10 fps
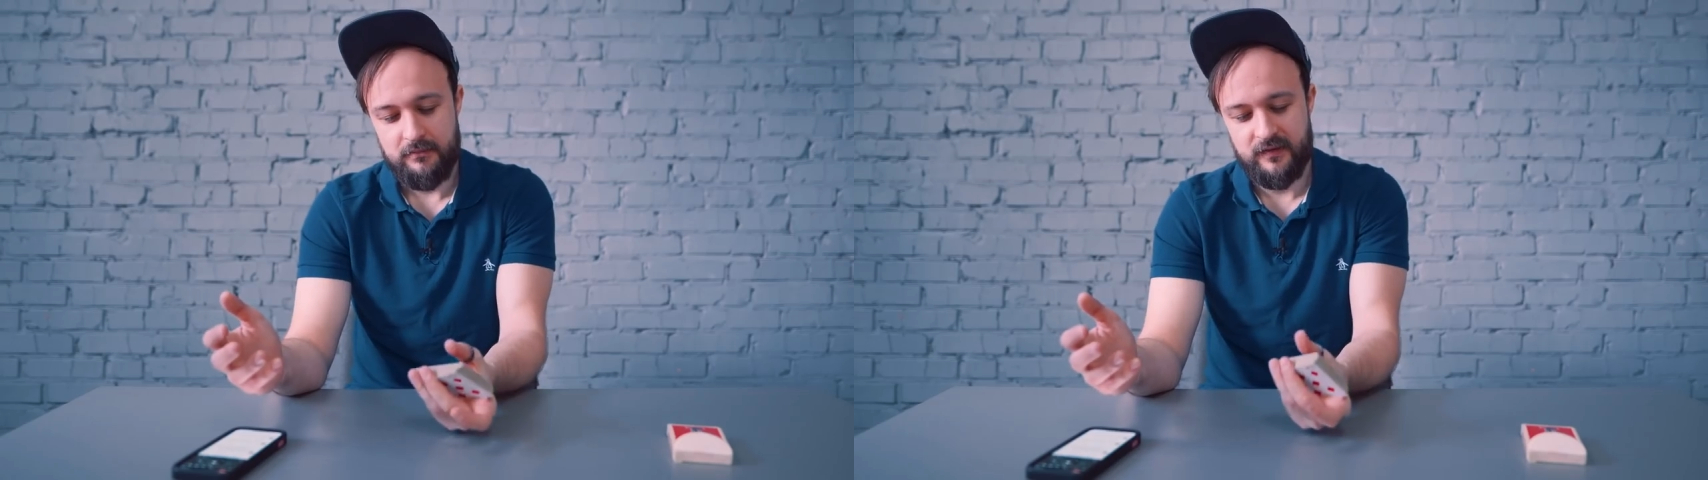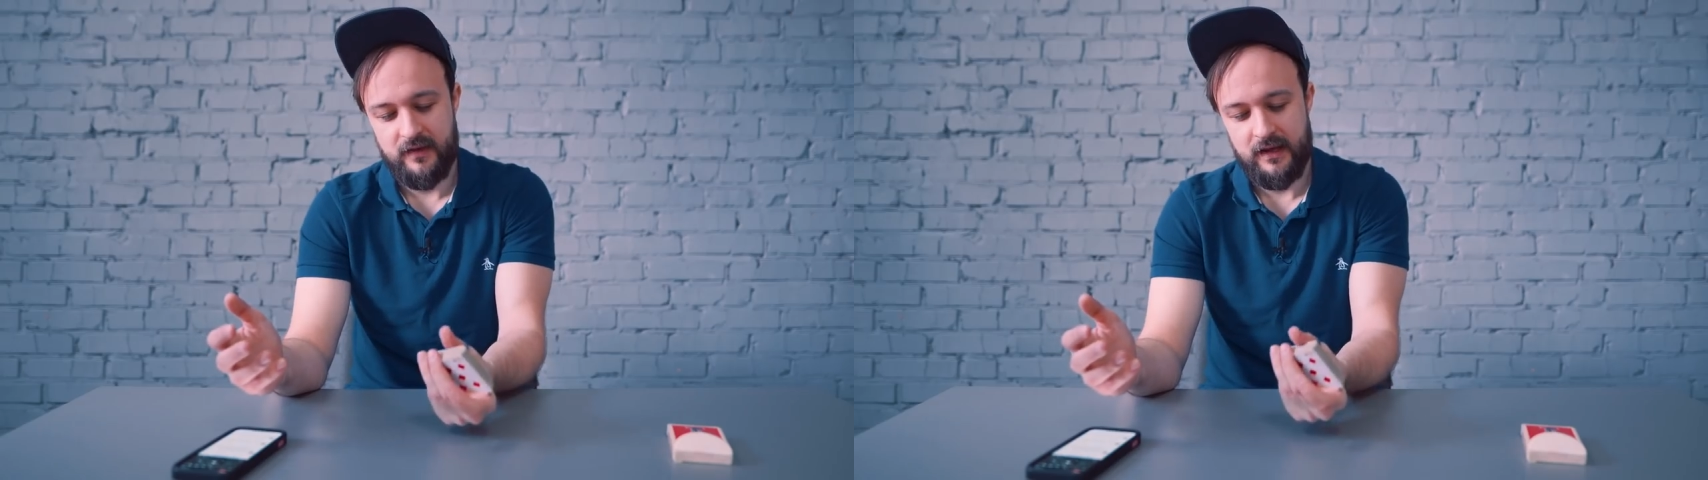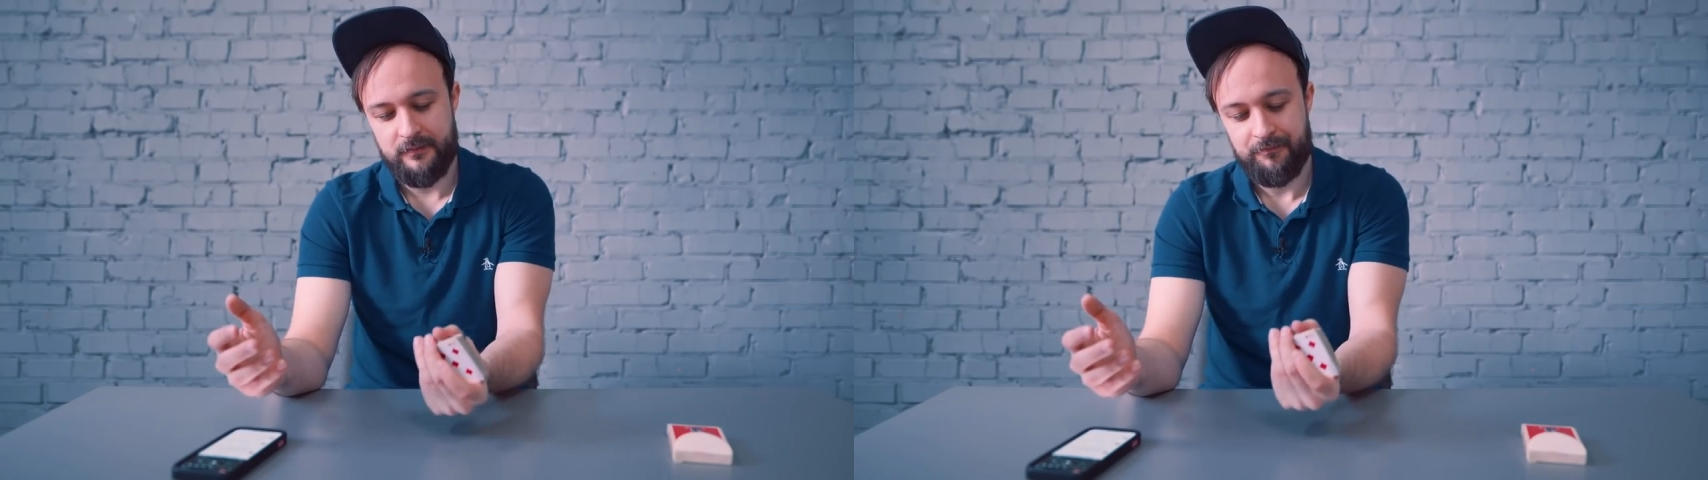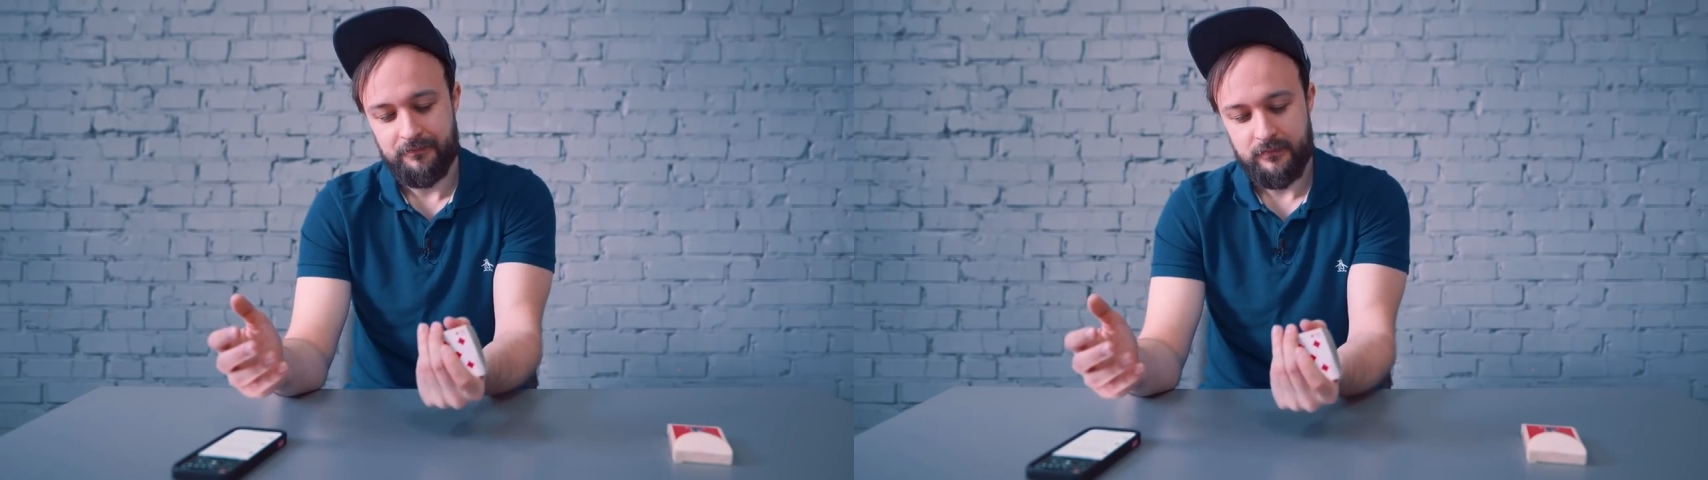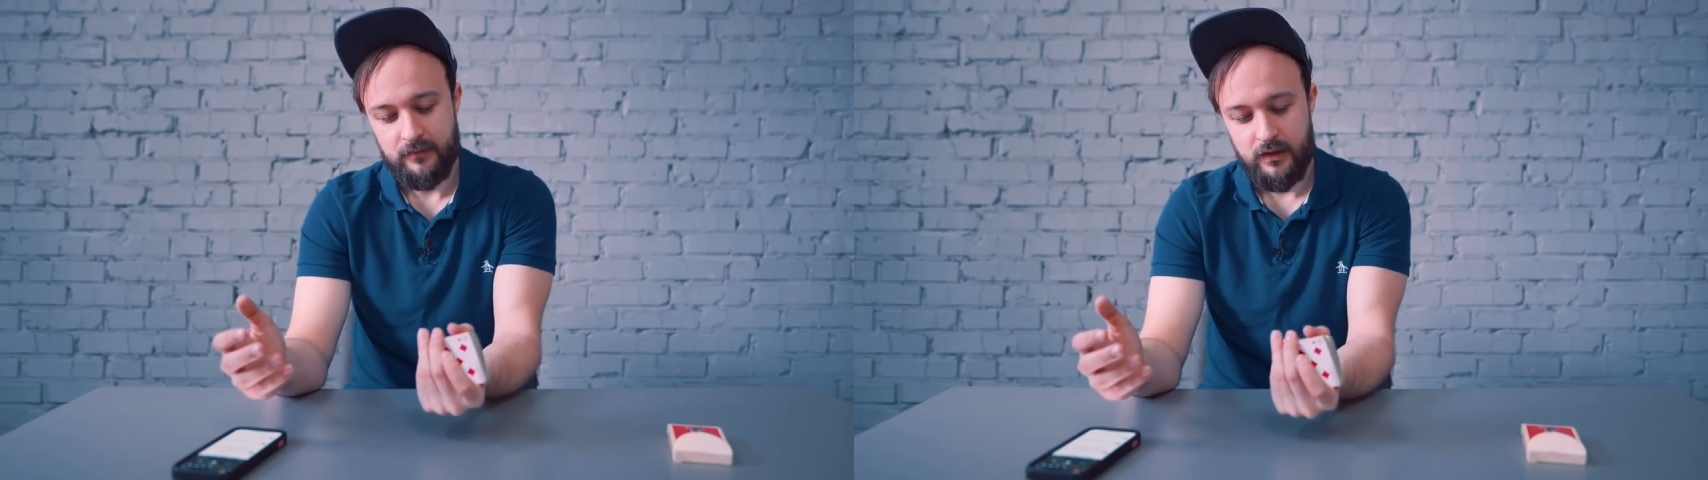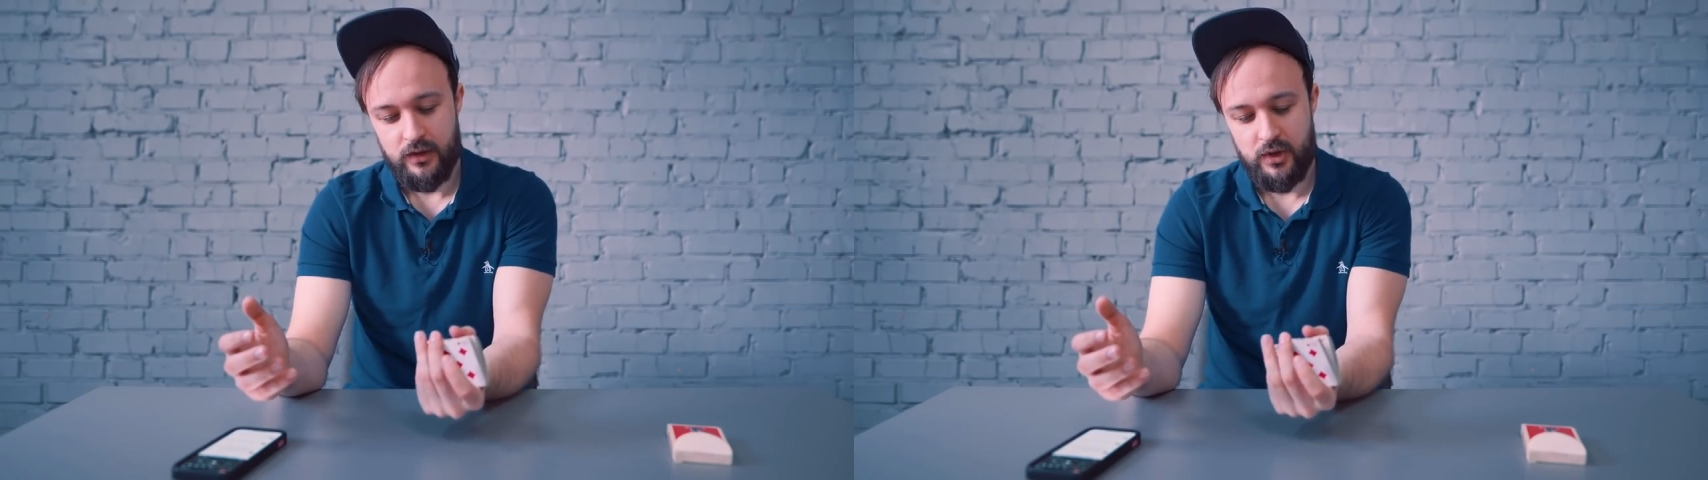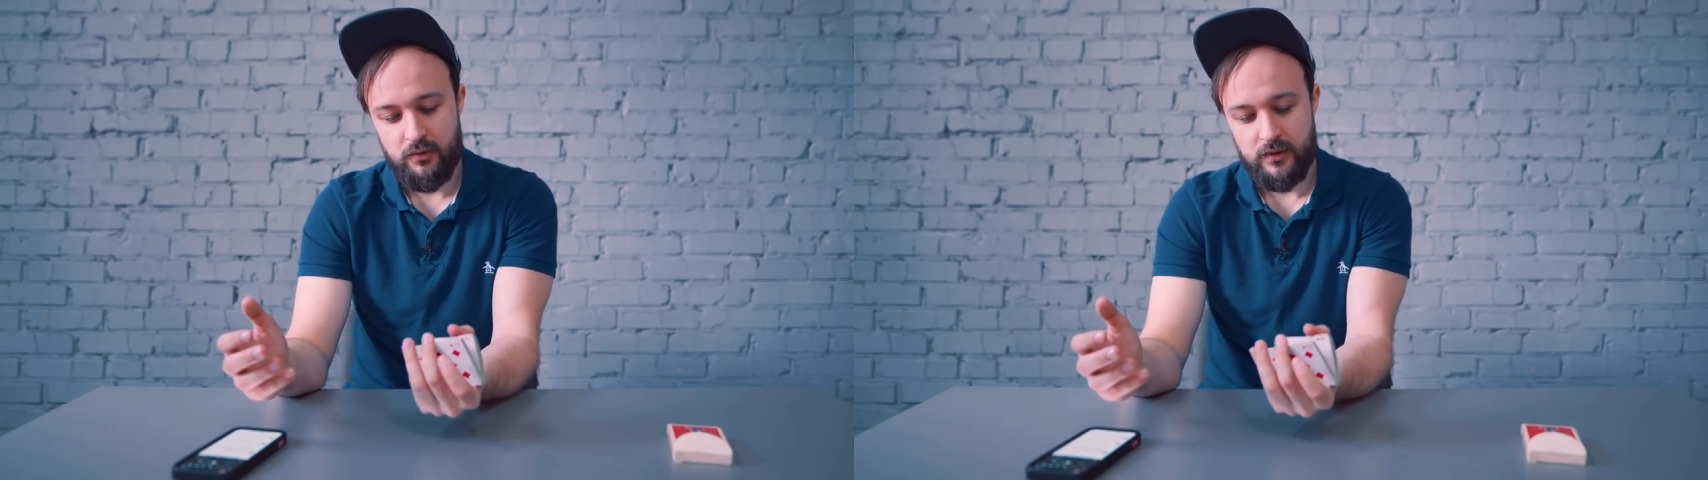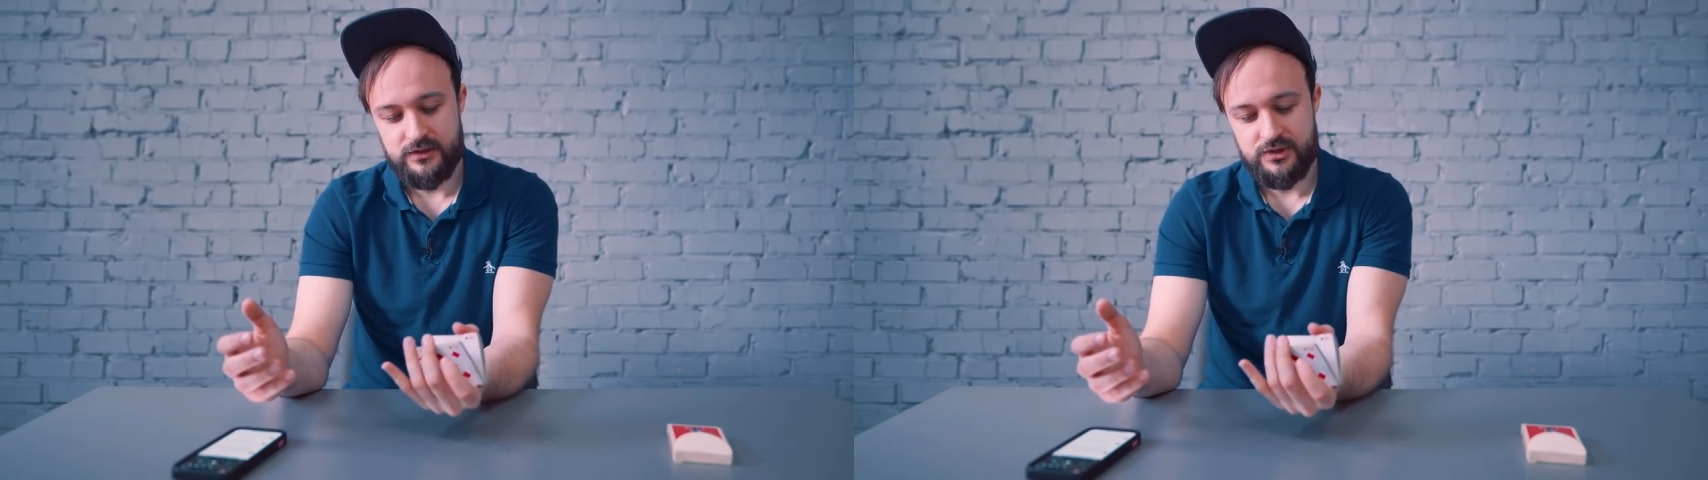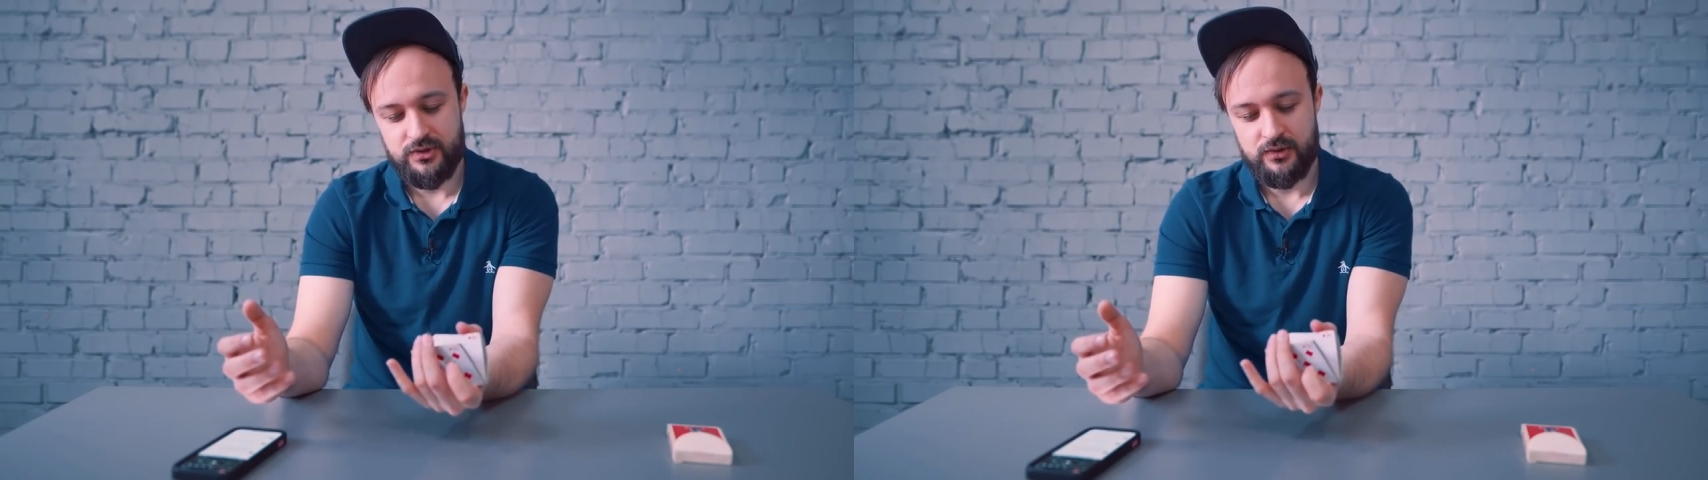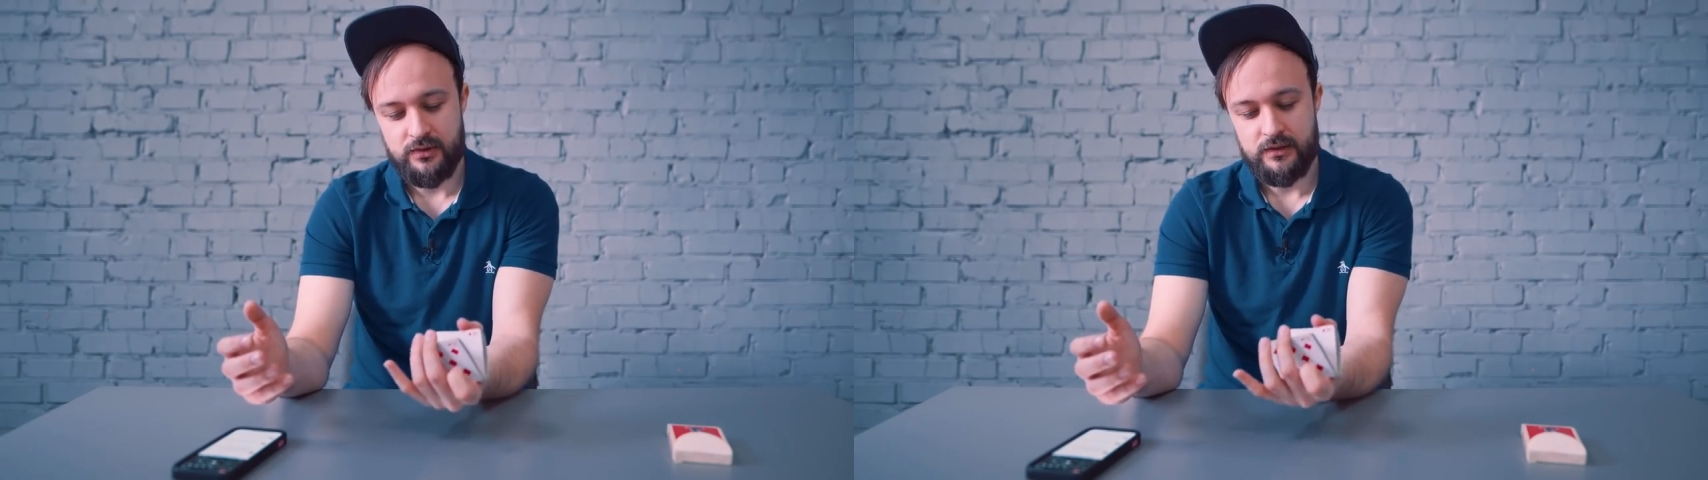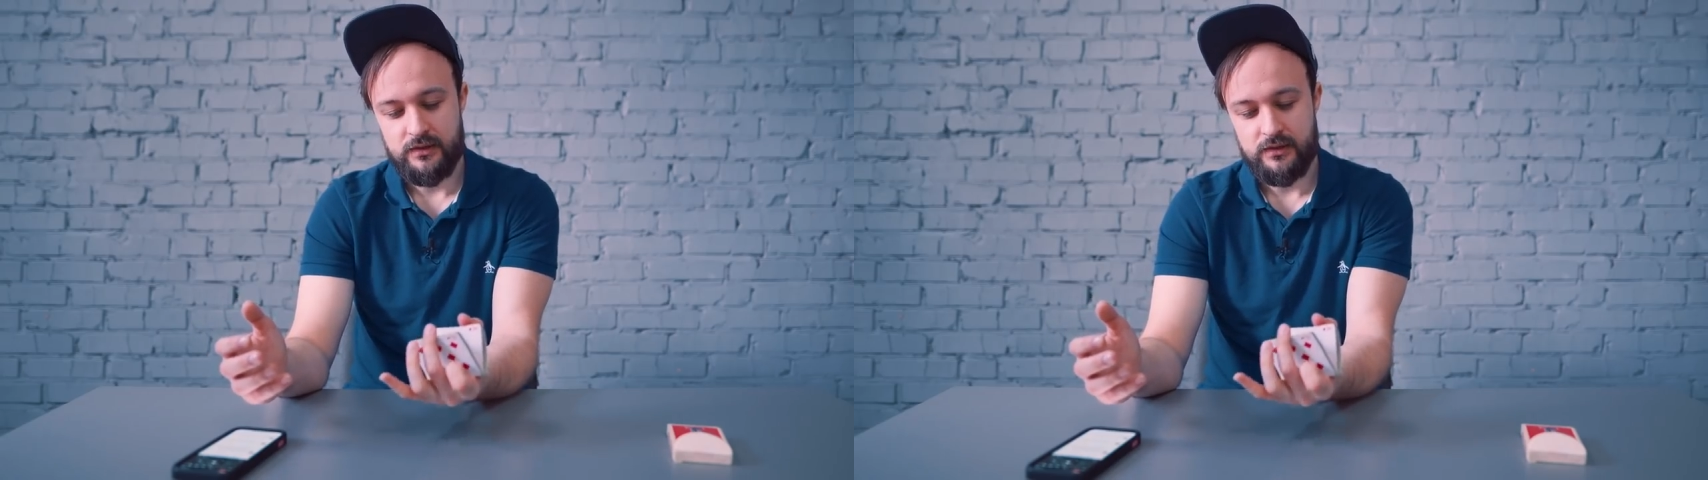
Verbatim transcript: but then you want to